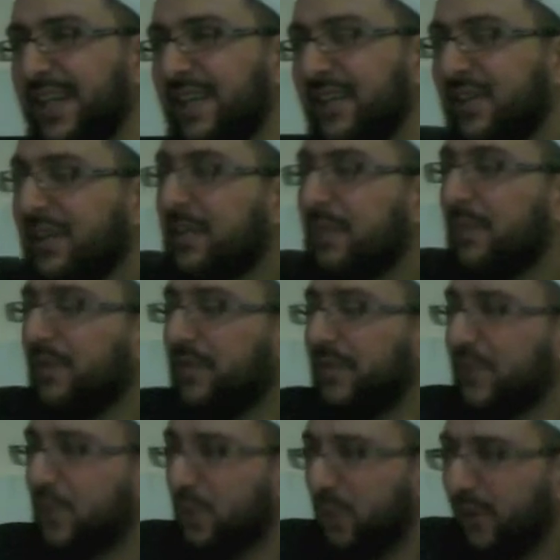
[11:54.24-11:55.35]
Look at the
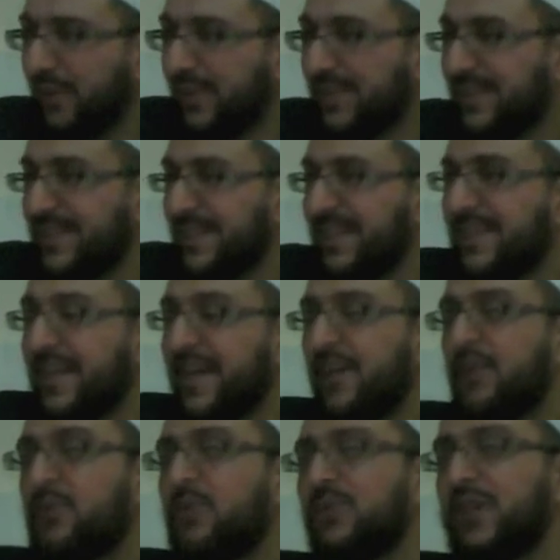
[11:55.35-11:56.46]
Prophet's quarters. His
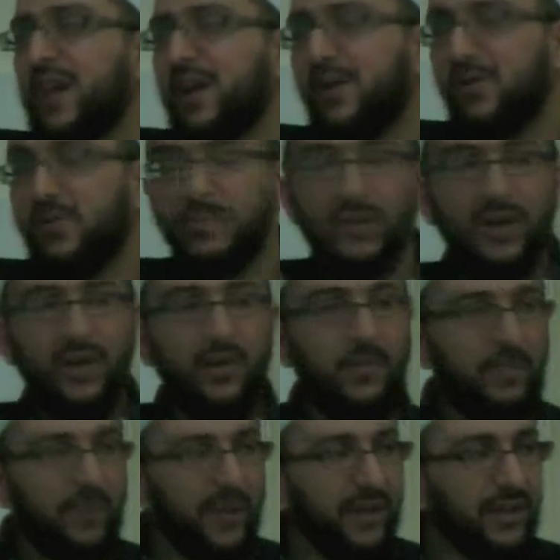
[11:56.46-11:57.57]
house was how
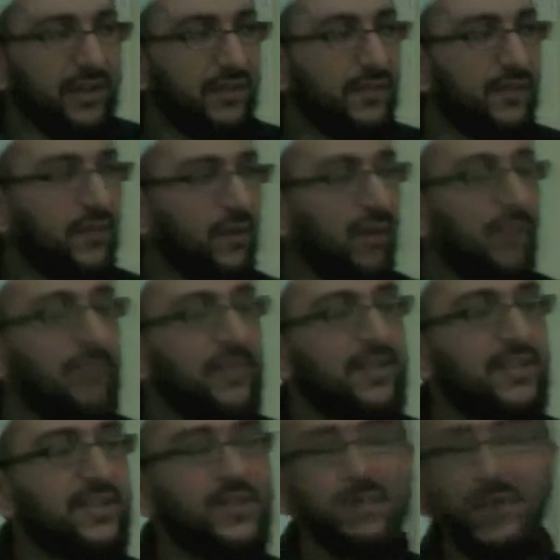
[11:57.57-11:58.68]
big? 4
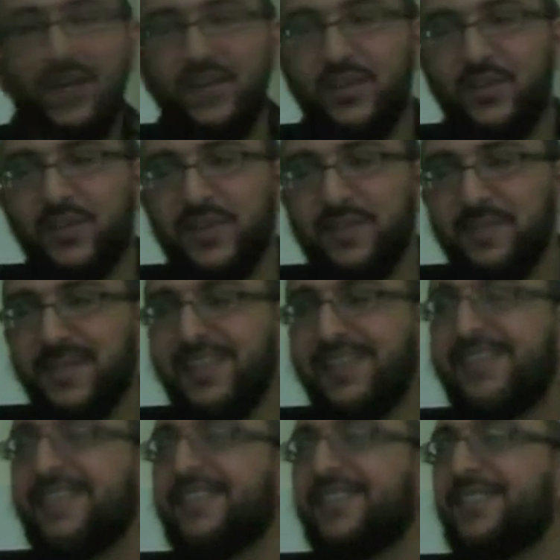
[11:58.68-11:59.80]
meters by 3
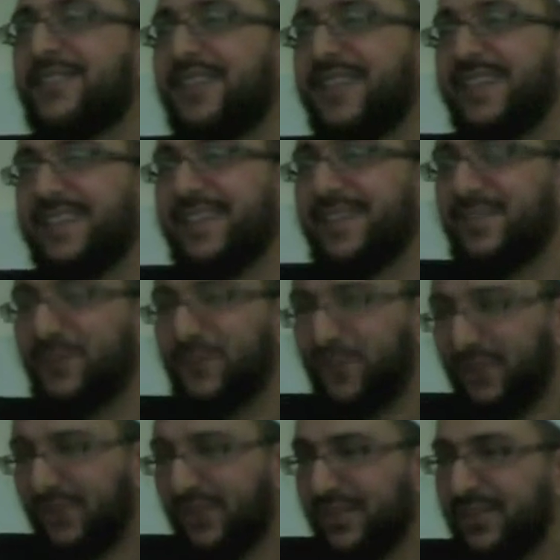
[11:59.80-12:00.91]
meters, right? That's
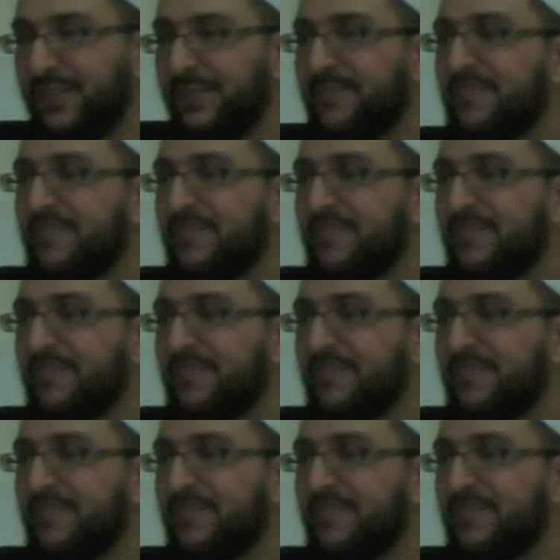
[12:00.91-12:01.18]
all.